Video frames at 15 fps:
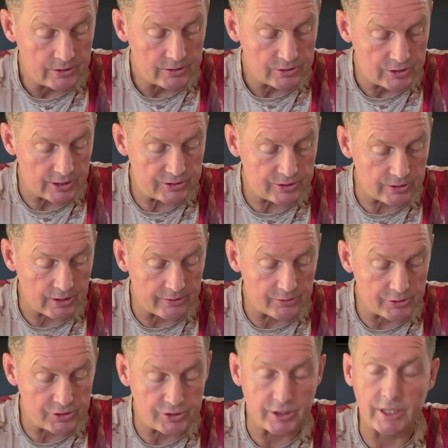Just another
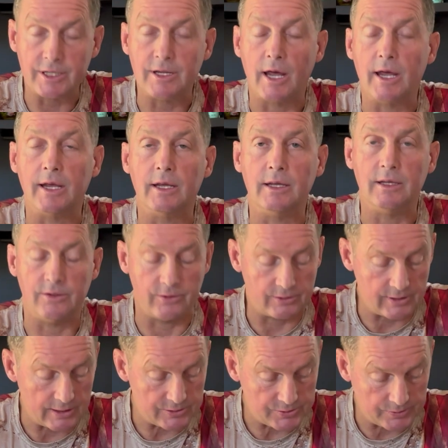shitty day in the
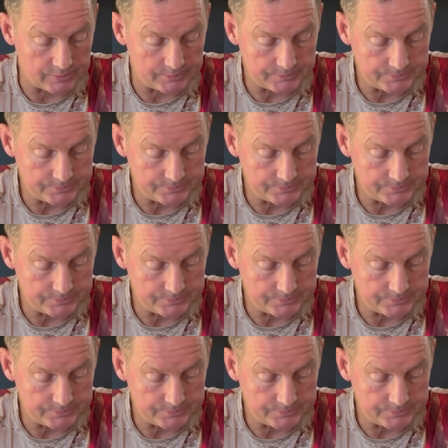desert.